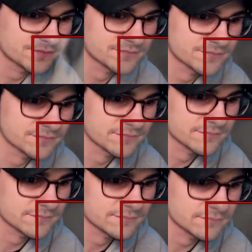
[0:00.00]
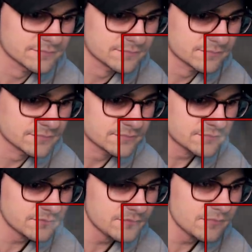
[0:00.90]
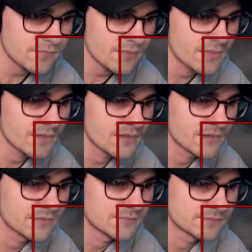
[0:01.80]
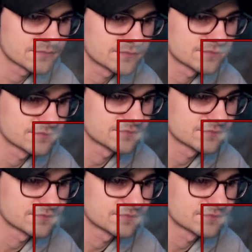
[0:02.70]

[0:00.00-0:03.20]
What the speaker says: The person shown says nothing.